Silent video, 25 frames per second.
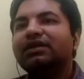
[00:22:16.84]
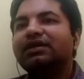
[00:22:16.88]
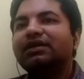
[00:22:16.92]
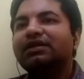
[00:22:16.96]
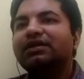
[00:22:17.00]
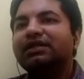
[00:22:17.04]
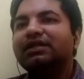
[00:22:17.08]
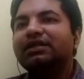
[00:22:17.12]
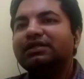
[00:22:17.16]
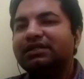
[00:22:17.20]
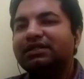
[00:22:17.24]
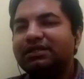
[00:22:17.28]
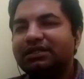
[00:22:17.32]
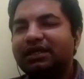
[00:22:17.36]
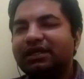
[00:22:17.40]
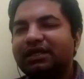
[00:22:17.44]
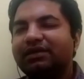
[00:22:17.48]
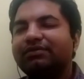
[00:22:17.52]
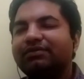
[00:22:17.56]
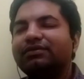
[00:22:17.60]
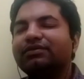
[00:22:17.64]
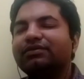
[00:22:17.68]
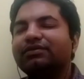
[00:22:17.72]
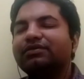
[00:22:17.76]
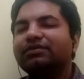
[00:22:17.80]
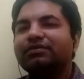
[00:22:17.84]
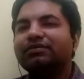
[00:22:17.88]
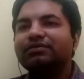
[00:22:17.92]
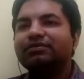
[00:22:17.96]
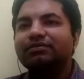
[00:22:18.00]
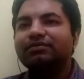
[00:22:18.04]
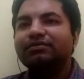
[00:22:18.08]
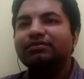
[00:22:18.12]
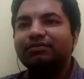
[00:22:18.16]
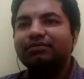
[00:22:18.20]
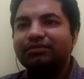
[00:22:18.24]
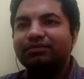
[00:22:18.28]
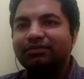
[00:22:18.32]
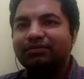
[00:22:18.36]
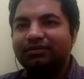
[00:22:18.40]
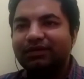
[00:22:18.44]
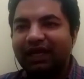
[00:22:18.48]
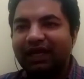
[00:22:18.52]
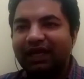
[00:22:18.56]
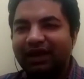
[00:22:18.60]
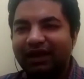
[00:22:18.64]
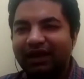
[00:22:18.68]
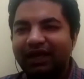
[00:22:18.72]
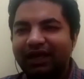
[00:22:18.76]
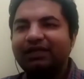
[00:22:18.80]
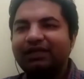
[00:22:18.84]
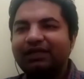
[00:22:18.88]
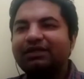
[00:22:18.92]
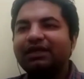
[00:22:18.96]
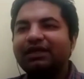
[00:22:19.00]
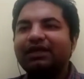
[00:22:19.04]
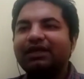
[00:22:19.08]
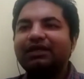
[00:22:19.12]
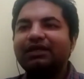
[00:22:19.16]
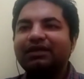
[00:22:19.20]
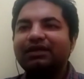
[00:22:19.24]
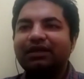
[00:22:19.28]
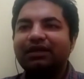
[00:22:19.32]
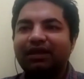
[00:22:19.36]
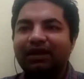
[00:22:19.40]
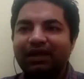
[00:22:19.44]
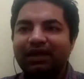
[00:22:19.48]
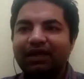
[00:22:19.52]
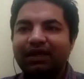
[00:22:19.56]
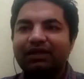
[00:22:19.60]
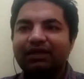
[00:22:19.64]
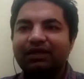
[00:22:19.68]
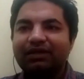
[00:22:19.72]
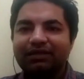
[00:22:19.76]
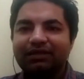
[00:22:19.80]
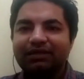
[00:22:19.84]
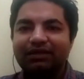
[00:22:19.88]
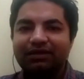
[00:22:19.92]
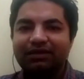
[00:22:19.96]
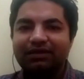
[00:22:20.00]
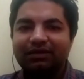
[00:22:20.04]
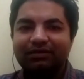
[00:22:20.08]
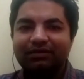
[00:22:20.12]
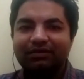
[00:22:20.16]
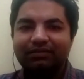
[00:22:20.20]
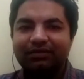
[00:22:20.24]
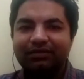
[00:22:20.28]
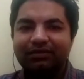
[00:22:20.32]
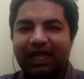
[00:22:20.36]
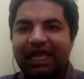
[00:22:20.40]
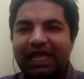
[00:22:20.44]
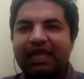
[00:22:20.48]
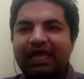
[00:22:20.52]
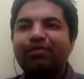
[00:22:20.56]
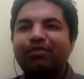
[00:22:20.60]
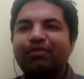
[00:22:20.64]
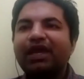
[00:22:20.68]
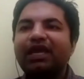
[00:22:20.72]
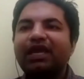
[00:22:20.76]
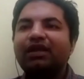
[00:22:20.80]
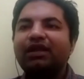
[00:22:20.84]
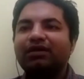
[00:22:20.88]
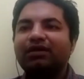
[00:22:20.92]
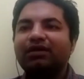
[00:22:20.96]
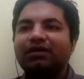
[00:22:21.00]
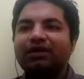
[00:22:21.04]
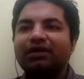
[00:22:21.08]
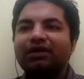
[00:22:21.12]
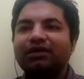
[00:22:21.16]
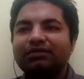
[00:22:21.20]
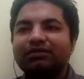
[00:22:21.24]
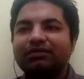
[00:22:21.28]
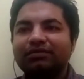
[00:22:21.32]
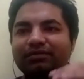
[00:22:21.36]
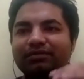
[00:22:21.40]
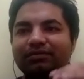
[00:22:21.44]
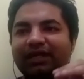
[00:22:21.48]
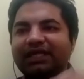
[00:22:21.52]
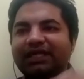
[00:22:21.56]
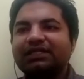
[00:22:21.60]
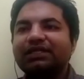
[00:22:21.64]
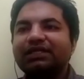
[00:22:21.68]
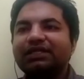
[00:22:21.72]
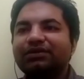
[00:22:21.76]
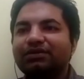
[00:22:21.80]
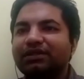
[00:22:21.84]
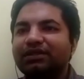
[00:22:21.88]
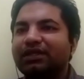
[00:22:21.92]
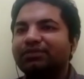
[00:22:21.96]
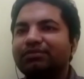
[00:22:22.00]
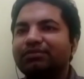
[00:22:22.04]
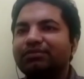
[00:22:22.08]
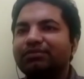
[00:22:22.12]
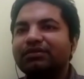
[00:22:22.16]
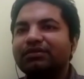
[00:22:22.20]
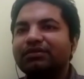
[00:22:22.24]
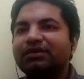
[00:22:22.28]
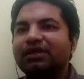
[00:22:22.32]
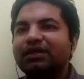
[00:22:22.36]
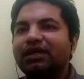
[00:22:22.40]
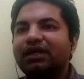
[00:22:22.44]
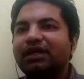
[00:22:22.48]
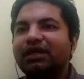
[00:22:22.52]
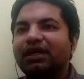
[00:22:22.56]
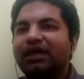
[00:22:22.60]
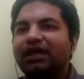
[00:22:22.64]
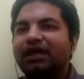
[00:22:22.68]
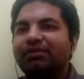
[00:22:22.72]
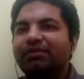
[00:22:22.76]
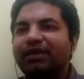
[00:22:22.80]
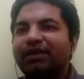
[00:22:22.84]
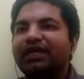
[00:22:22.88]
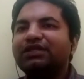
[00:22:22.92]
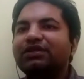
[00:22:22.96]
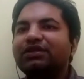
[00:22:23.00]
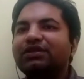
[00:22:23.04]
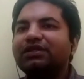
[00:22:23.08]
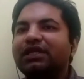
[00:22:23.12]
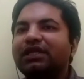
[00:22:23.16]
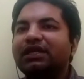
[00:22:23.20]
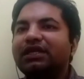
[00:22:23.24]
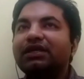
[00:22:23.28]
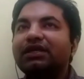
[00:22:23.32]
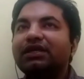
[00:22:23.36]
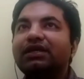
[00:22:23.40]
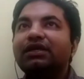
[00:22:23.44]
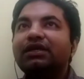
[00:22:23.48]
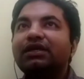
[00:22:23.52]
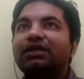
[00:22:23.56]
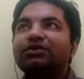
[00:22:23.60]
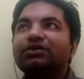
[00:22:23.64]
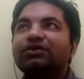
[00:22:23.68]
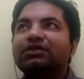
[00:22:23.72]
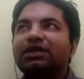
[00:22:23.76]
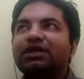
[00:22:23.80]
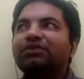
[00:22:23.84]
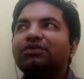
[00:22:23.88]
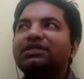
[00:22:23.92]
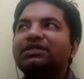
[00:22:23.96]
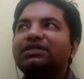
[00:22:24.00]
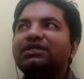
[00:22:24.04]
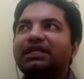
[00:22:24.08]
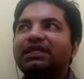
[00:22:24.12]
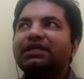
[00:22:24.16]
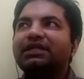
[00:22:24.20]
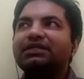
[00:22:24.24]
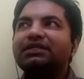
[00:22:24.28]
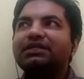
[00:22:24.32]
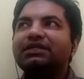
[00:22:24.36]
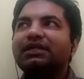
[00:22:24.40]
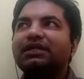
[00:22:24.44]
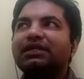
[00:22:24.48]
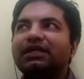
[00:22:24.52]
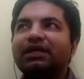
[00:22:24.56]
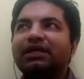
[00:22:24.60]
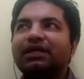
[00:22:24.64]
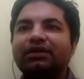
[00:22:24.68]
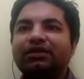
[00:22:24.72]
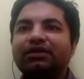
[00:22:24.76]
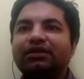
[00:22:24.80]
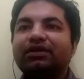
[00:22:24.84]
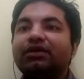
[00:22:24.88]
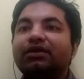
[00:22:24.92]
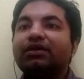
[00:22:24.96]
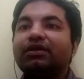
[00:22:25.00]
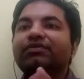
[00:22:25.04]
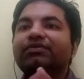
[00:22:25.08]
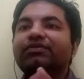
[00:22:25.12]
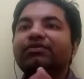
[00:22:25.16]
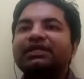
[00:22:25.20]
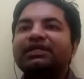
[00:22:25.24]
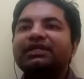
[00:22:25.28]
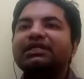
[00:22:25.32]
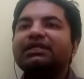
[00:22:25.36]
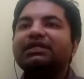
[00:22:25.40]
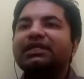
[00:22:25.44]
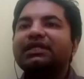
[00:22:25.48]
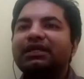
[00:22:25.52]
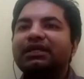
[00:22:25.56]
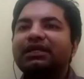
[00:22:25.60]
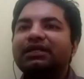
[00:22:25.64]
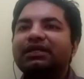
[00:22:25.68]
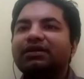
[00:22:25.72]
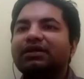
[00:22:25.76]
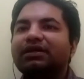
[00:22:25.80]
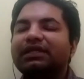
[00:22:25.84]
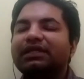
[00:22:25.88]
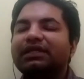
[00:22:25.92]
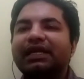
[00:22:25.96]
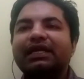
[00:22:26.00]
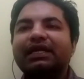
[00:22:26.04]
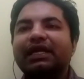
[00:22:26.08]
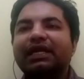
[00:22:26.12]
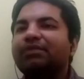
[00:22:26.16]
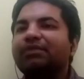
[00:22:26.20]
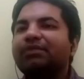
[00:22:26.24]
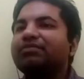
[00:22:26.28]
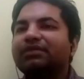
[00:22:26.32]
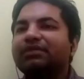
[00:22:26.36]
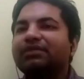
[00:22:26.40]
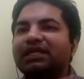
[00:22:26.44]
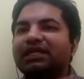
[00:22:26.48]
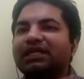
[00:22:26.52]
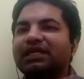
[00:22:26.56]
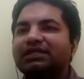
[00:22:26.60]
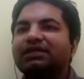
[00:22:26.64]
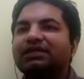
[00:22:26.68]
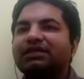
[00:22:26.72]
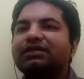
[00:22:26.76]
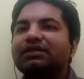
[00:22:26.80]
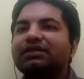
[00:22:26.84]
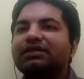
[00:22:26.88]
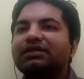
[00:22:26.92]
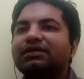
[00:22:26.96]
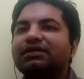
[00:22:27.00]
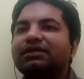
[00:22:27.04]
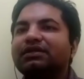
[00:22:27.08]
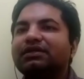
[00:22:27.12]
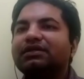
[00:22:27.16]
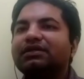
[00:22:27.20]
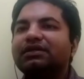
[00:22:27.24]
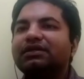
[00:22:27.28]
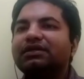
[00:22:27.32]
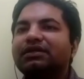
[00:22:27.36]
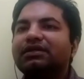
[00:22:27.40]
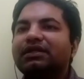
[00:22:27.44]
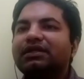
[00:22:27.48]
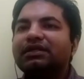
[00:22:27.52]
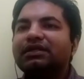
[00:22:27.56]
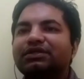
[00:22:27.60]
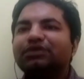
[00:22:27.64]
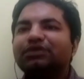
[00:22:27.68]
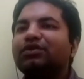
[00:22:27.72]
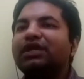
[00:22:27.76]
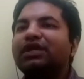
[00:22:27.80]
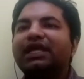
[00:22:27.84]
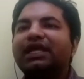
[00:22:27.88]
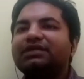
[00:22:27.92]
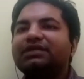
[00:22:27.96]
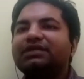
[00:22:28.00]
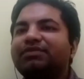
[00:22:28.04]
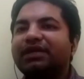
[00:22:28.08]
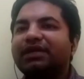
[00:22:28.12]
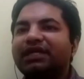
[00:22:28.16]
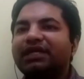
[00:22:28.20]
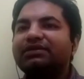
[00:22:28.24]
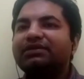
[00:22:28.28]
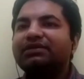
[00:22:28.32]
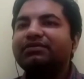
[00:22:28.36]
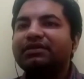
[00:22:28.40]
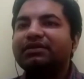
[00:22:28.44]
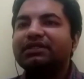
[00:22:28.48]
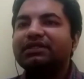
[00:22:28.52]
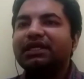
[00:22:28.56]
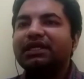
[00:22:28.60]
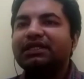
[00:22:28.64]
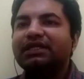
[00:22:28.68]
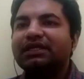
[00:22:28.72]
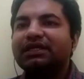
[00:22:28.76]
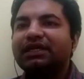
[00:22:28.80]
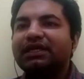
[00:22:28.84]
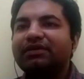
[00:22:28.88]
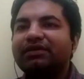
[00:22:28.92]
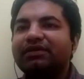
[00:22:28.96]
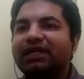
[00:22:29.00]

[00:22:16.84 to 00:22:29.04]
You just have to write that email or reach out to them. Make sure that you sound serious and you're not wasting your time. That's it. Because the only expectation is the other way.